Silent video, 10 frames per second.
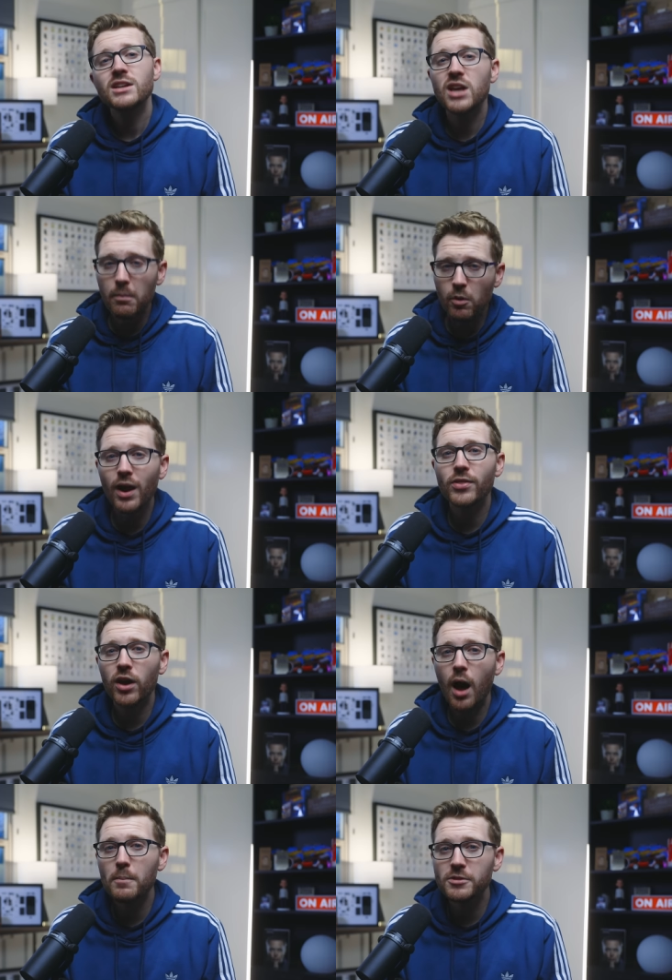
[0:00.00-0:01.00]
tell me why in the
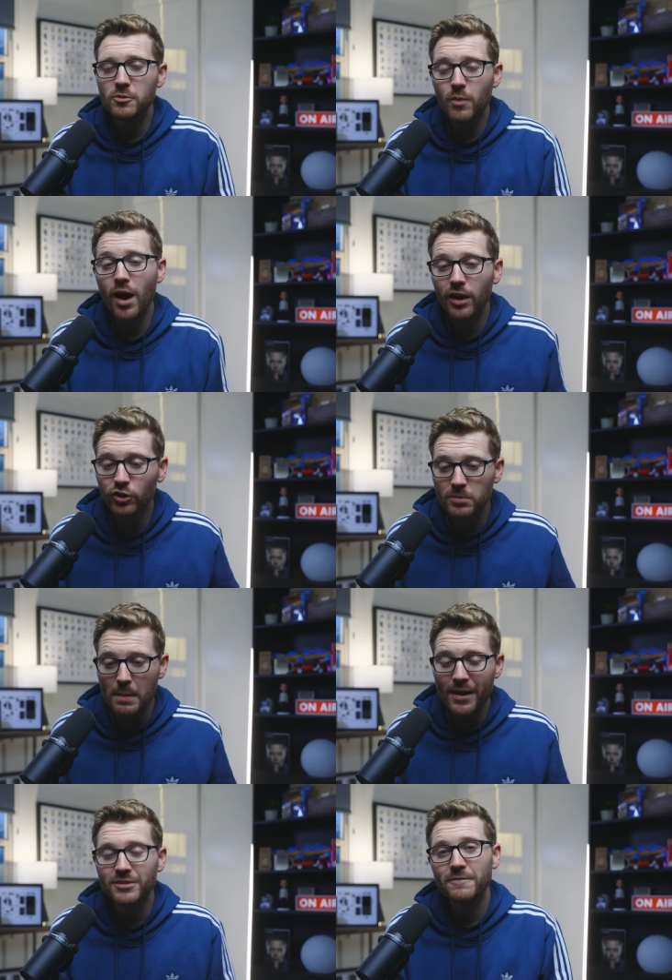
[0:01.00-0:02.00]
comments as well, and I'll do my
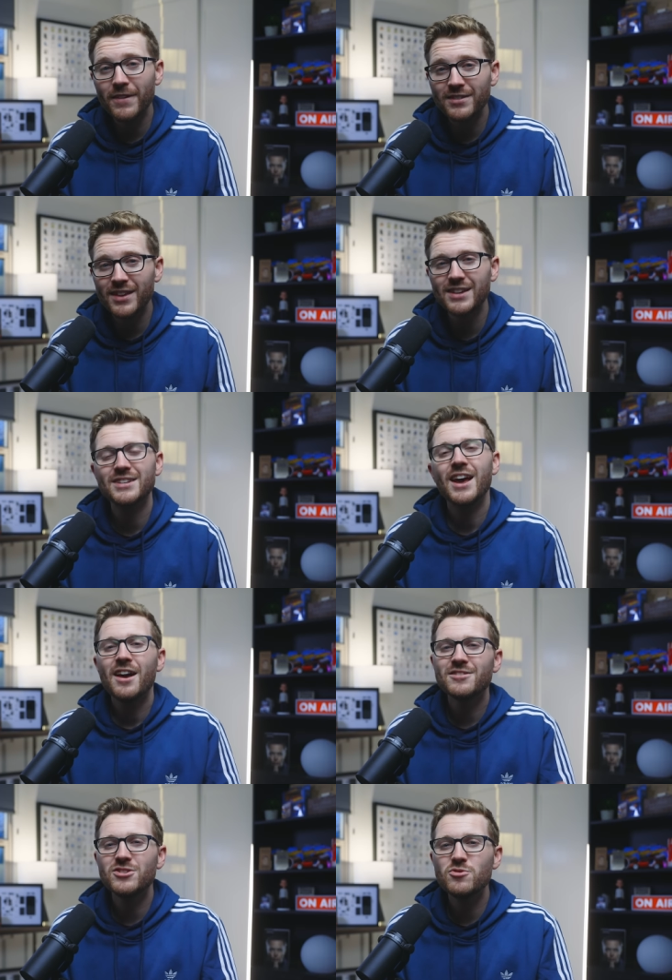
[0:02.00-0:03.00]
best to fix it
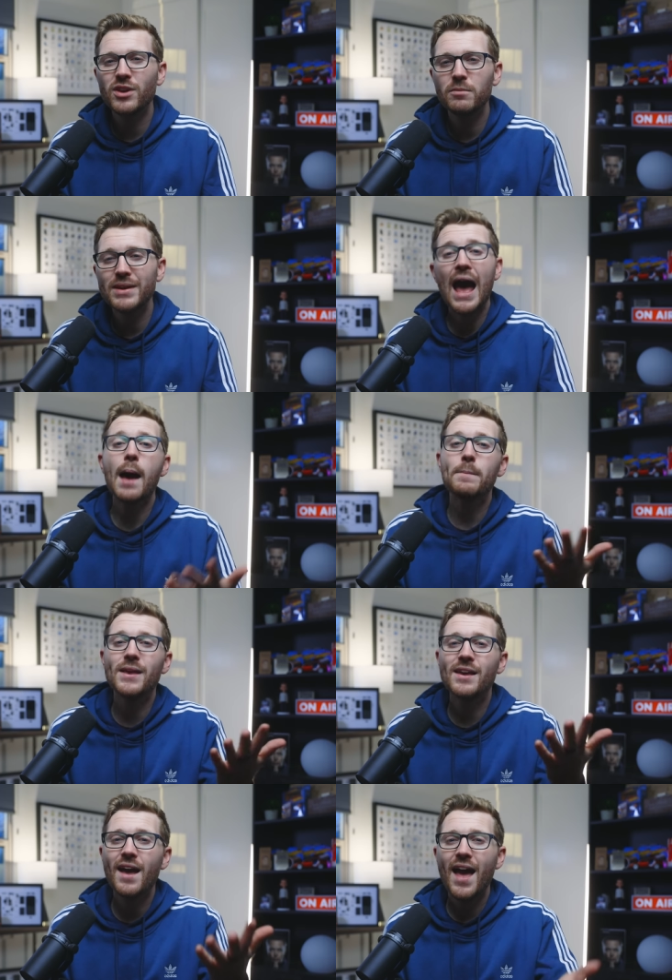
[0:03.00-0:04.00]
so you can be happy